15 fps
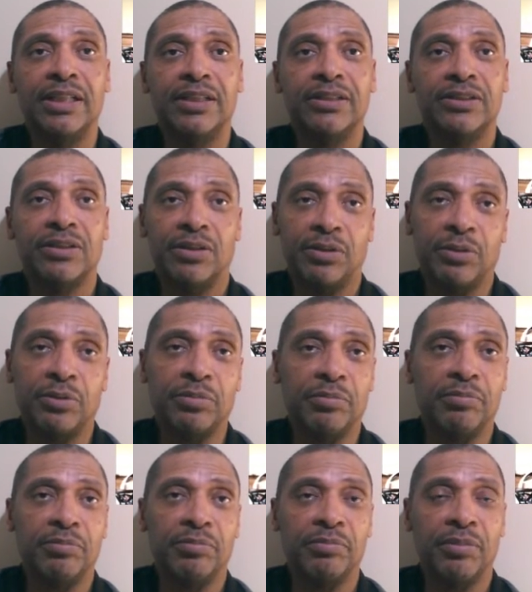So
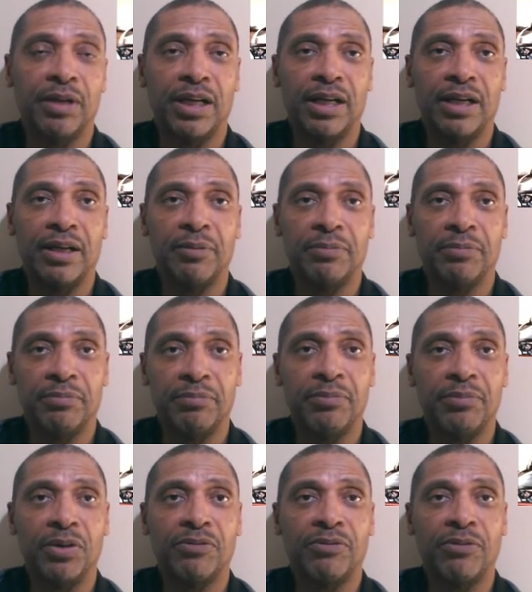uh,
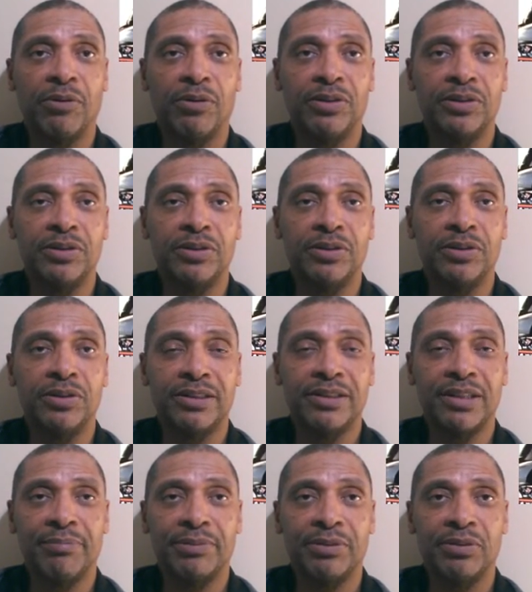look forward to our next
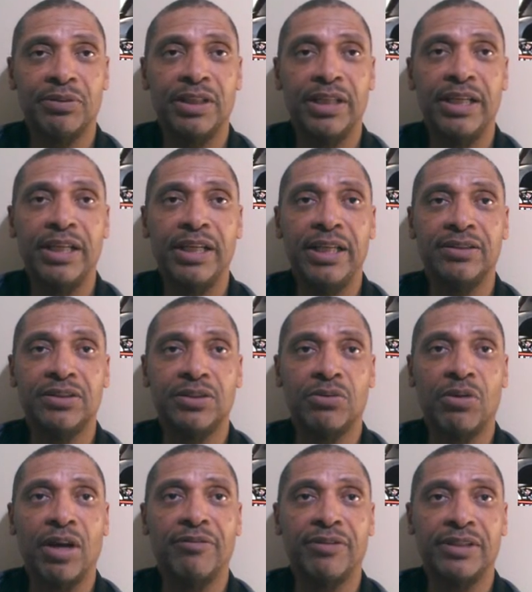opportunity. This is
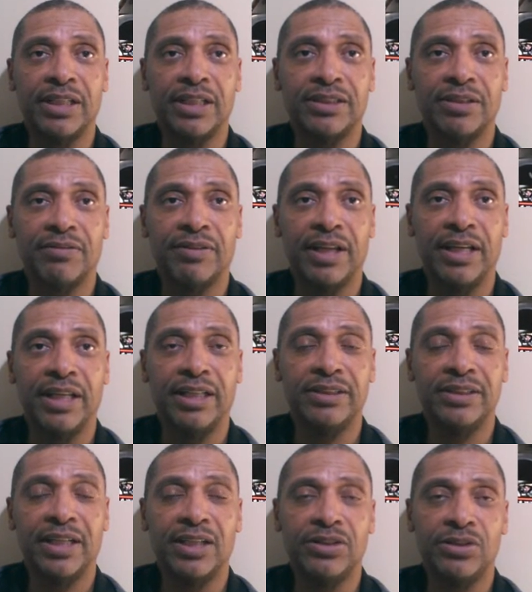Greg for Tesla Fan
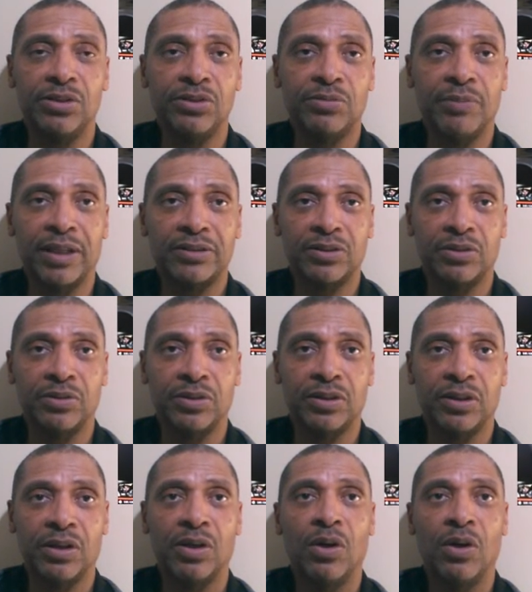Insight. Tschüss, Max Gut.